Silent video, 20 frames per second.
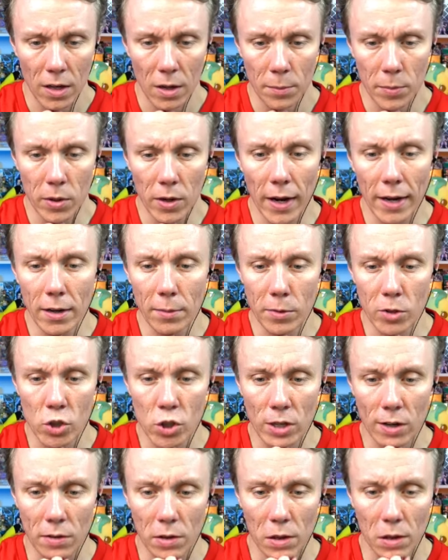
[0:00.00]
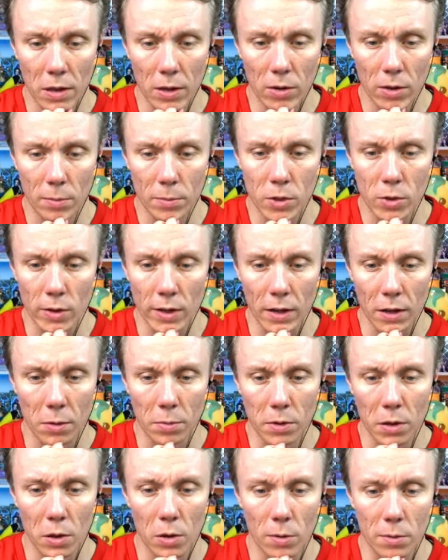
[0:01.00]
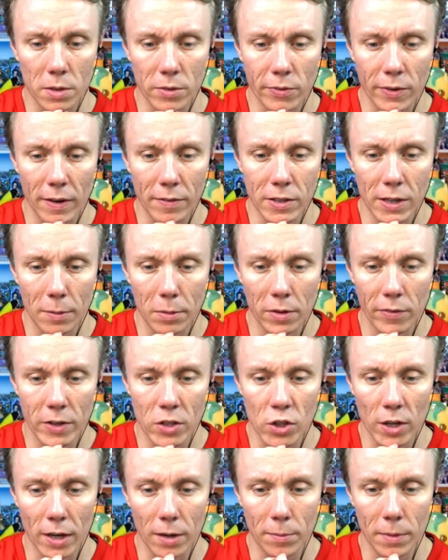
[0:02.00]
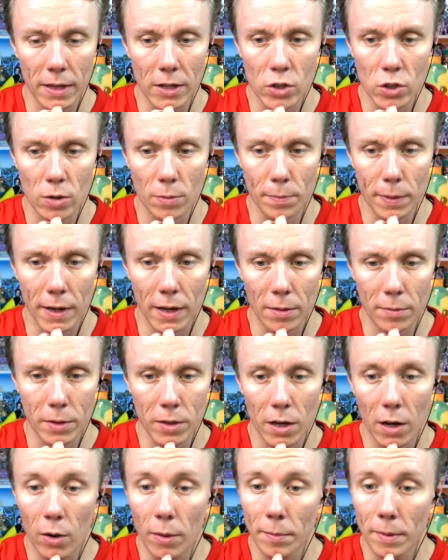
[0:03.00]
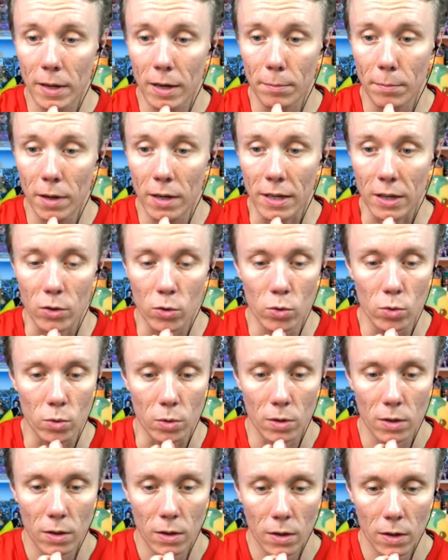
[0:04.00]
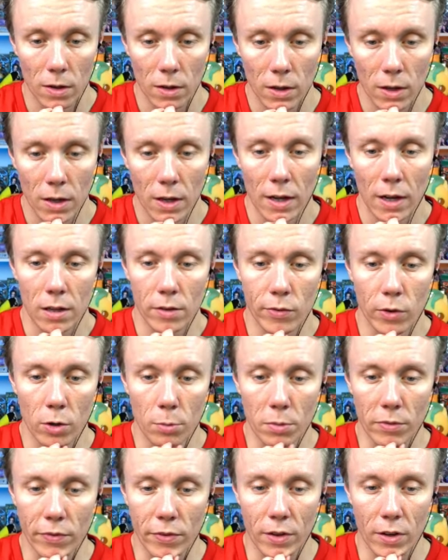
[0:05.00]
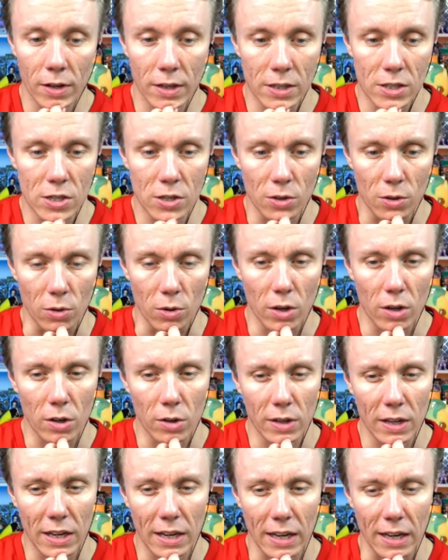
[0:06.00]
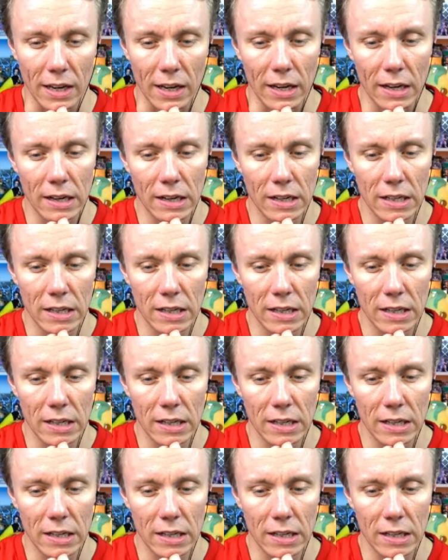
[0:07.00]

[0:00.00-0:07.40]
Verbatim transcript: Put item on shelves to sell them to your customers. Store up to five types of each item, each compartment. Oh, I'm getting money. Ooh. It's volume of 32. Okay.